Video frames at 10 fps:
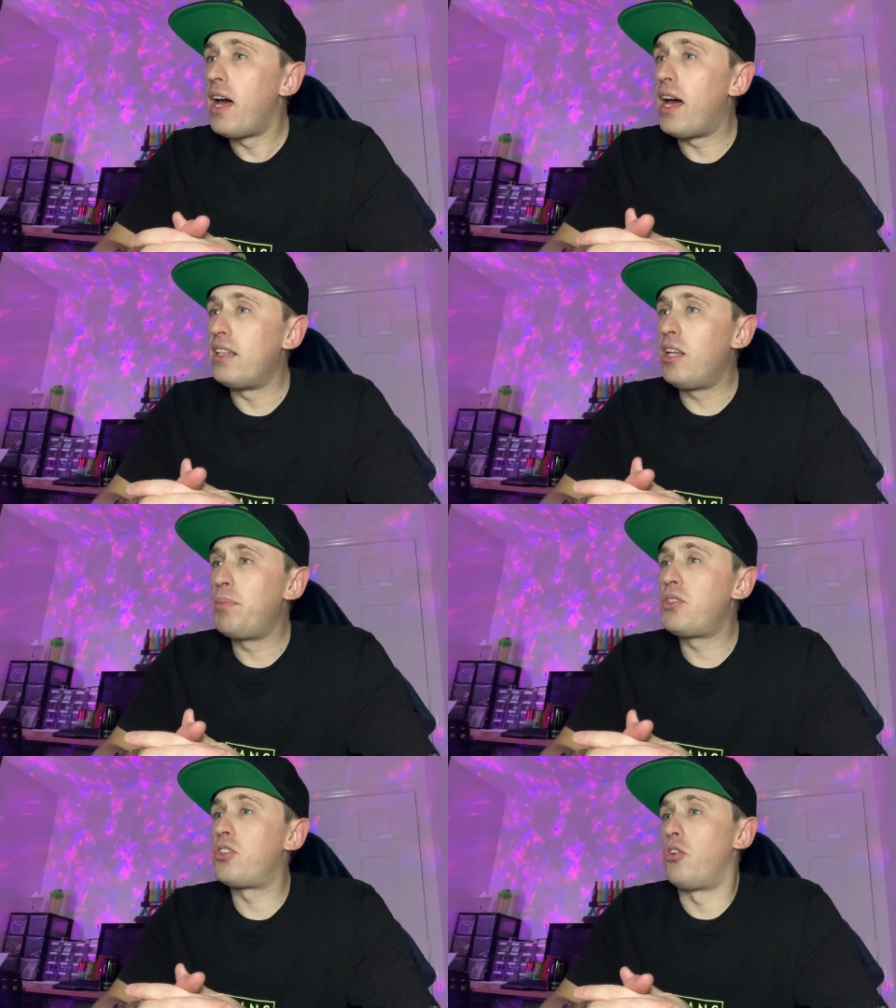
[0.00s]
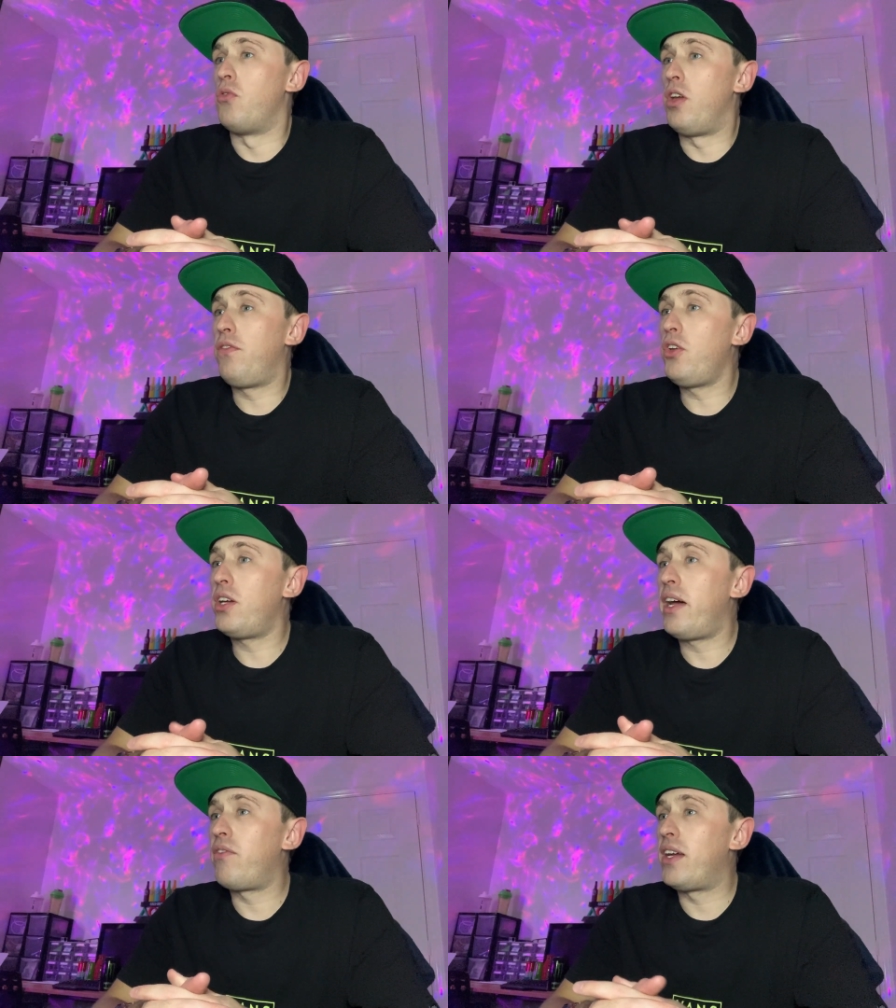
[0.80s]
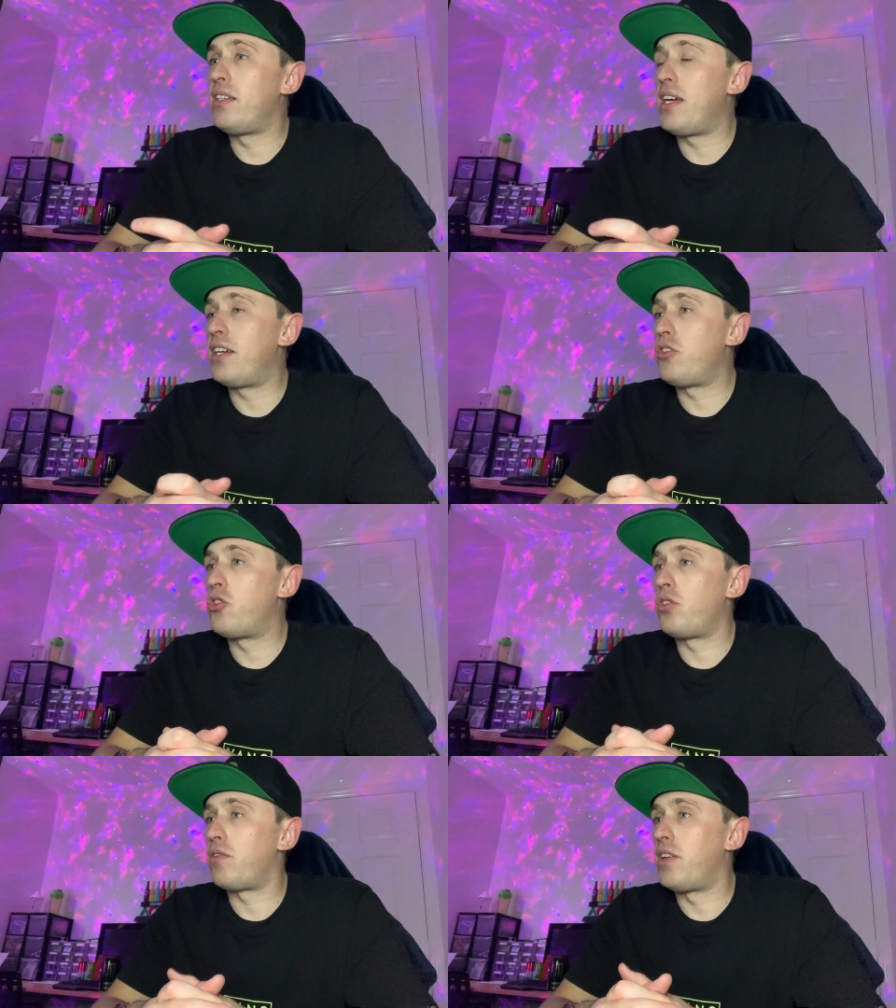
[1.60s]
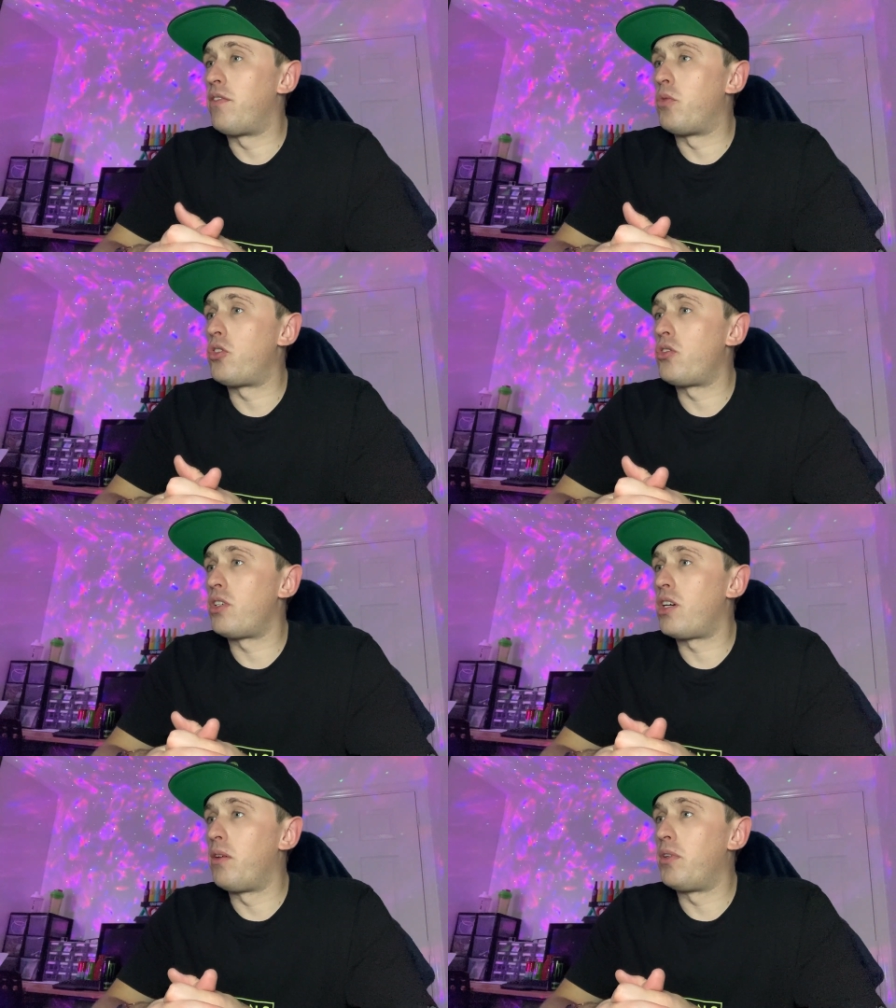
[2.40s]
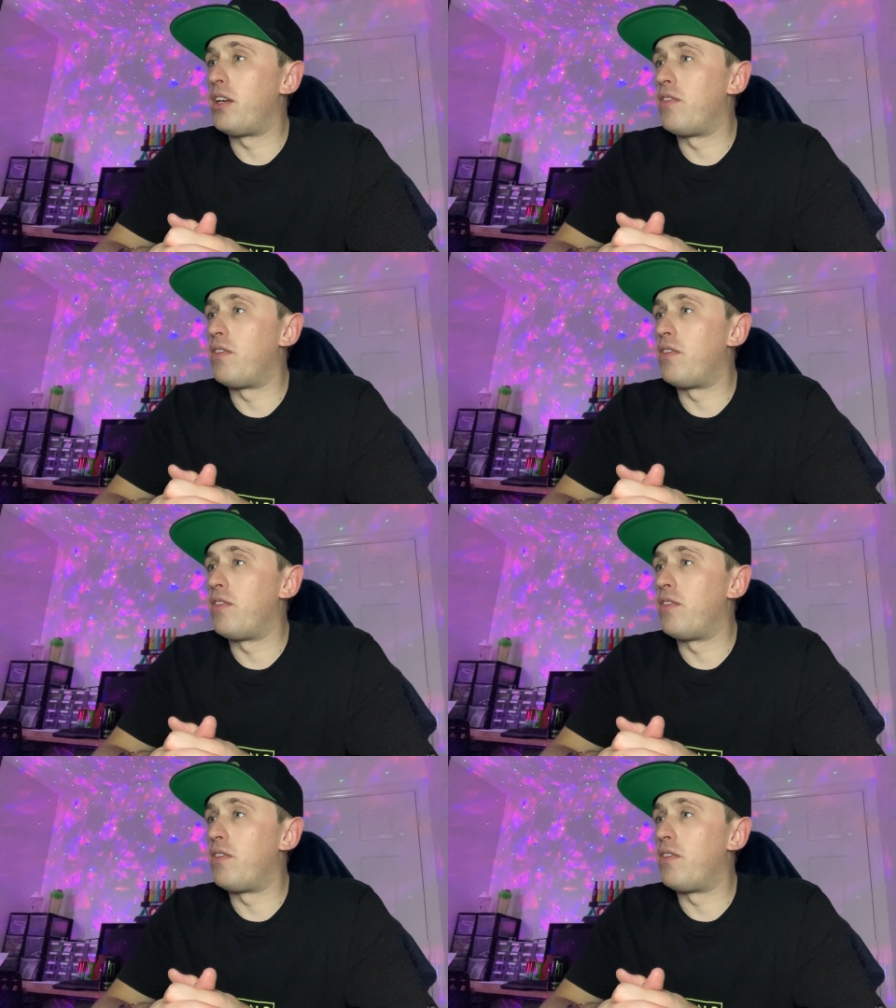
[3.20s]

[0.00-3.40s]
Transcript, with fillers: Uh, number two, if you could have any energy drink flavour which isn't currently